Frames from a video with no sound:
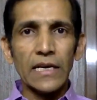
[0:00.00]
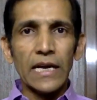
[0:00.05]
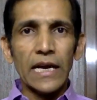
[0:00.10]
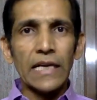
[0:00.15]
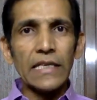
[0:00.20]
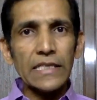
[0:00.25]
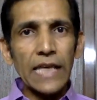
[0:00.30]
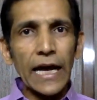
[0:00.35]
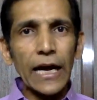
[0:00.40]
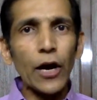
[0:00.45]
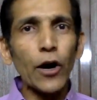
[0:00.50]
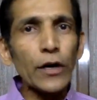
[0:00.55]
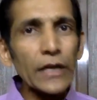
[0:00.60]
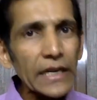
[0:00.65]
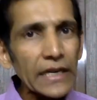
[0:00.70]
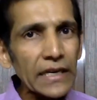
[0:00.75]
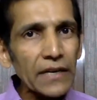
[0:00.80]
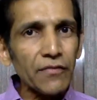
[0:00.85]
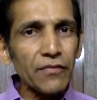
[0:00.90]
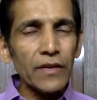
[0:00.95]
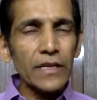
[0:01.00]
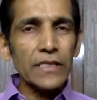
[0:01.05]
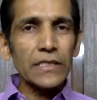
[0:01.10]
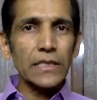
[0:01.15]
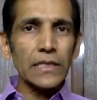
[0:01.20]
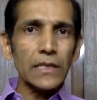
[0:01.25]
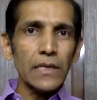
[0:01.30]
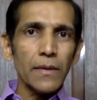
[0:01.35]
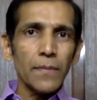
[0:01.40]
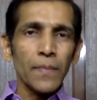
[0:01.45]
In psychotic
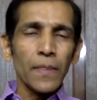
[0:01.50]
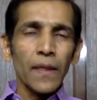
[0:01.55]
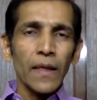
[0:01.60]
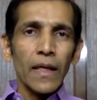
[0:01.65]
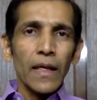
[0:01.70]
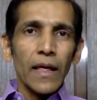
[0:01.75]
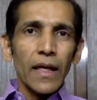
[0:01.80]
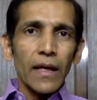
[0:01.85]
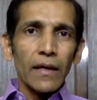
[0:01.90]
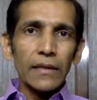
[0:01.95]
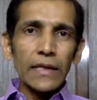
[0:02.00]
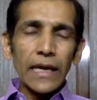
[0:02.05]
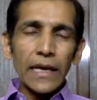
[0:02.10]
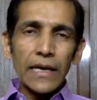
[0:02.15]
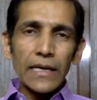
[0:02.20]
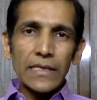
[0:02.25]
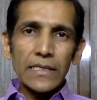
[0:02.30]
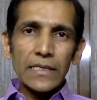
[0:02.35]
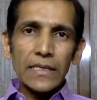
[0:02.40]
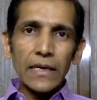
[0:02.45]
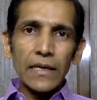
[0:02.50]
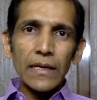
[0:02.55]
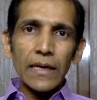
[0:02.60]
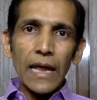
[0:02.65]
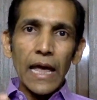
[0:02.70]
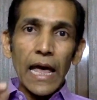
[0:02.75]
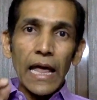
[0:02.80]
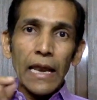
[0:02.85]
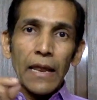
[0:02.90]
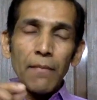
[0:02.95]
depression, there is an
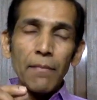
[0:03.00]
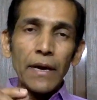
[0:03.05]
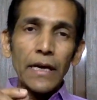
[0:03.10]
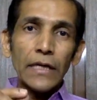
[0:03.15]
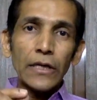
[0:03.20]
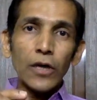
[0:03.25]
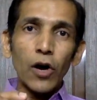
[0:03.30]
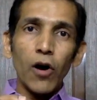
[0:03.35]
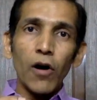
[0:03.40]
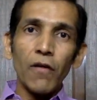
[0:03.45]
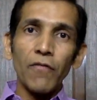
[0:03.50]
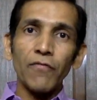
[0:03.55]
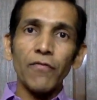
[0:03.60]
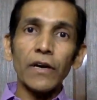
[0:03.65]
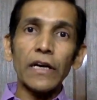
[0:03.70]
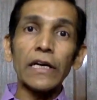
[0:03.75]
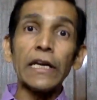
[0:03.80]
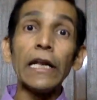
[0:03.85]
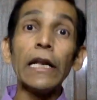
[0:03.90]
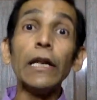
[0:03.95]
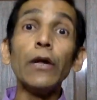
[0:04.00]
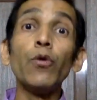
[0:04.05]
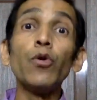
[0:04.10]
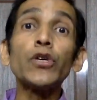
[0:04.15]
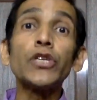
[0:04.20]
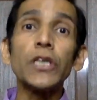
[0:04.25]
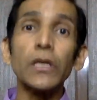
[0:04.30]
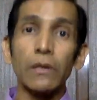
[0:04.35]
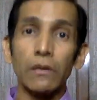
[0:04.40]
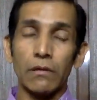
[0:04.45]
element of
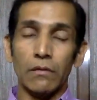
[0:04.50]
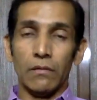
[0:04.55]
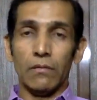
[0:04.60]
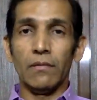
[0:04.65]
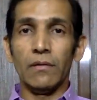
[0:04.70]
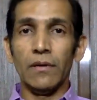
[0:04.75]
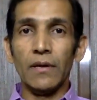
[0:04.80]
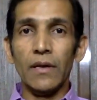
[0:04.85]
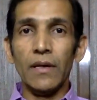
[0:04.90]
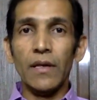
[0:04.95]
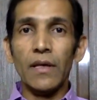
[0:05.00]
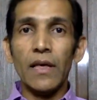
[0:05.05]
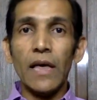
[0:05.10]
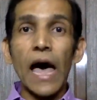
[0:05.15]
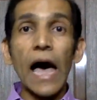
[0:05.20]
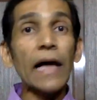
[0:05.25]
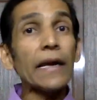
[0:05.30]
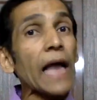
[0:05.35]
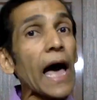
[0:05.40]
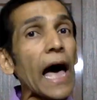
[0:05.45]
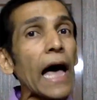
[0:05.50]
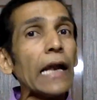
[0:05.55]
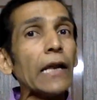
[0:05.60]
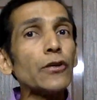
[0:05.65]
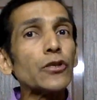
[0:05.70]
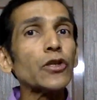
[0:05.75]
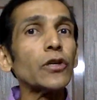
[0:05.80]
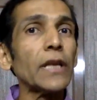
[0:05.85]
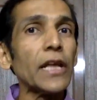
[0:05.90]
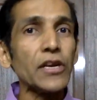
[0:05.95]
delusion and
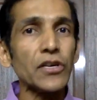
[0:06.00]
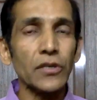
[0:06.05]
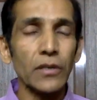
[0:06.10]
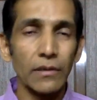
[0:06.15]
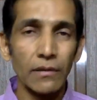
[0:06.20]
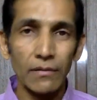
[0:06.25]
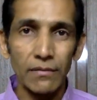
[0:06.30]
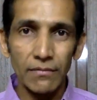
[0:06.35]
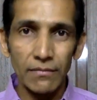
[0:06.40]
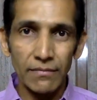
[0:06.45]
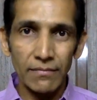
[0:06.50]
hallucination.